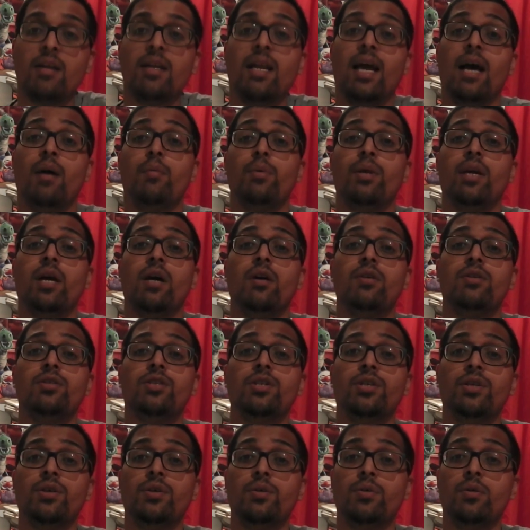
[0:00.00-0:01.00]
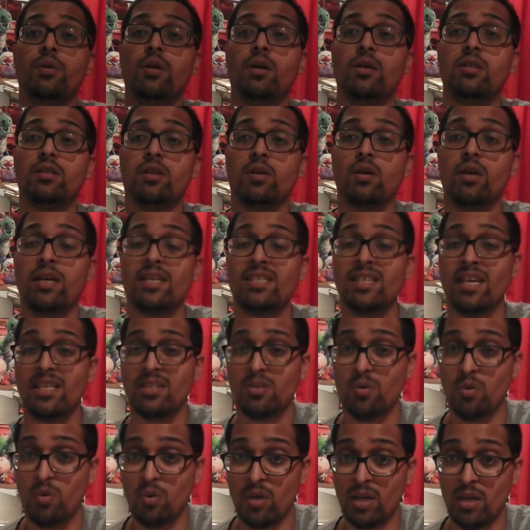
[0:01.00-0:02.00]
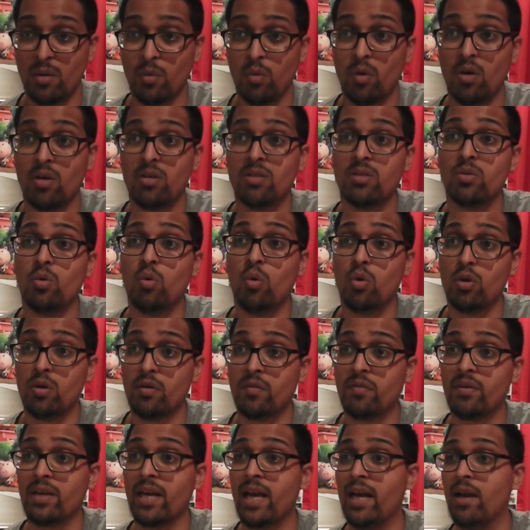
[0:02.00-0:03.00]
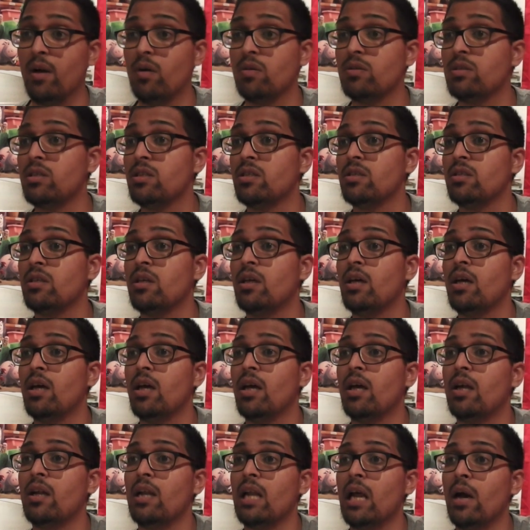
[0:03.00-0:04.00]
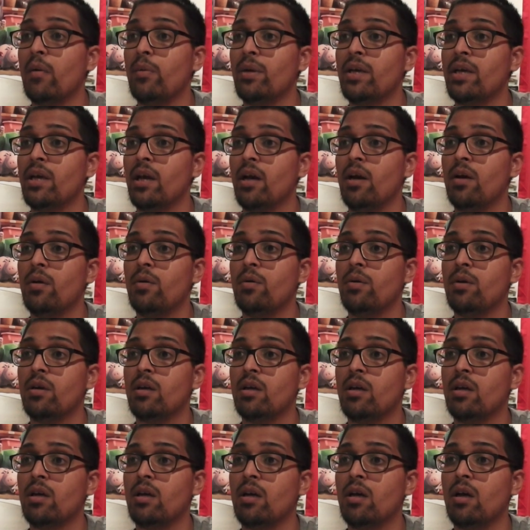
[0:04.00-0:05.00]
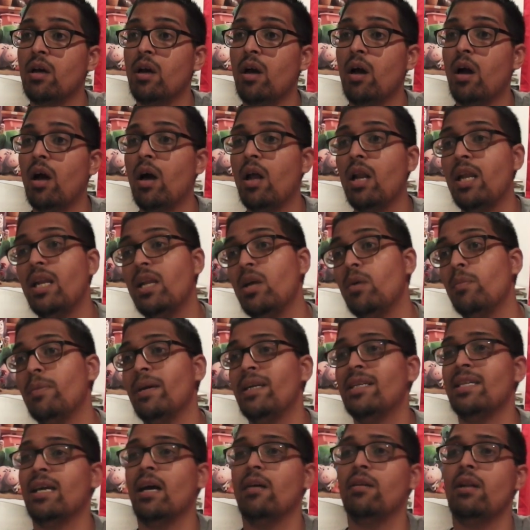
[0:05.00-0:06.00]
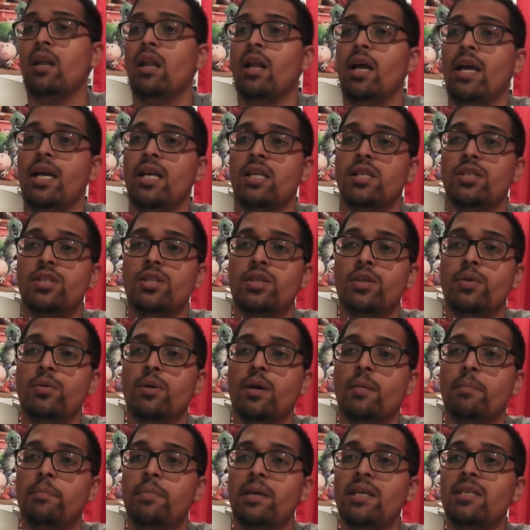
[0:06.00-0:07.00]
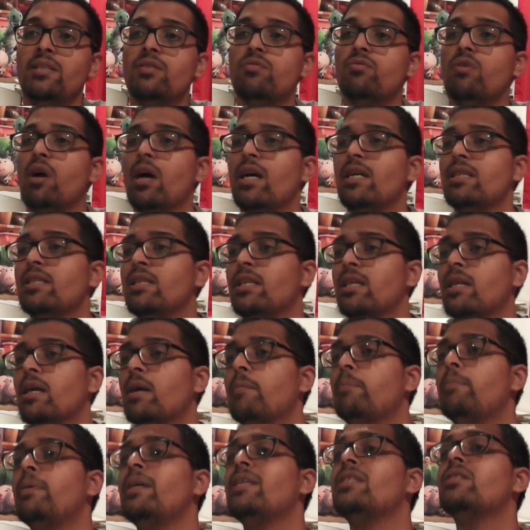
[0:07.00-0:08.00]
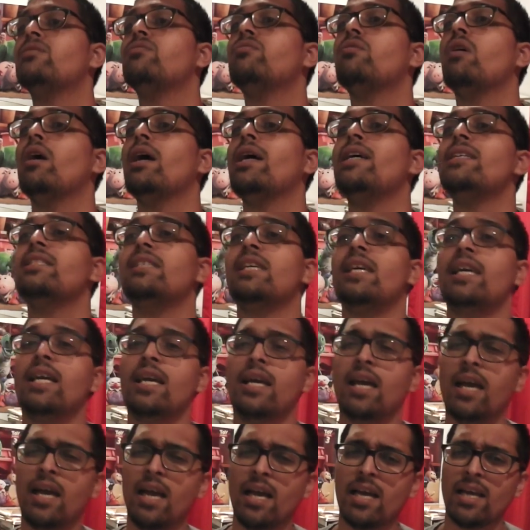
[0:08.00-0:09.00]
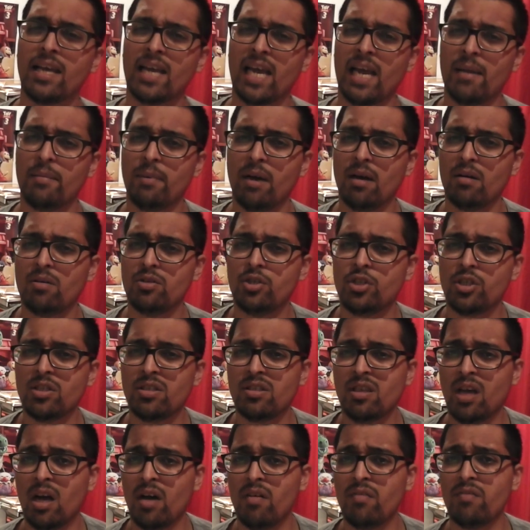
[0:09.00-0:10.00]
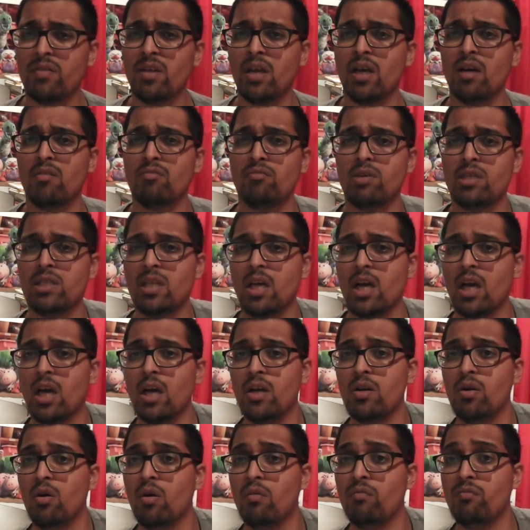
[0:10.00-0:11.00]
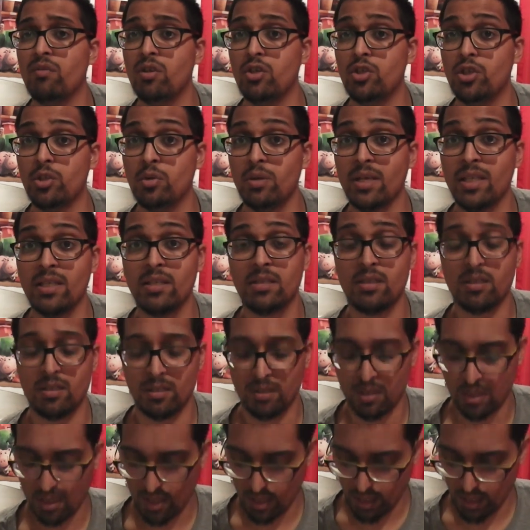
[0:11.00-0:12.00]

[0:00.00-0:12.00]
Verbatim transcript: Now we go to... So Insector Hornet was Order of Chaos. Now we go a little bit down the line to Abyss Rising. Abyss Rising came out just after Return of the Duelist.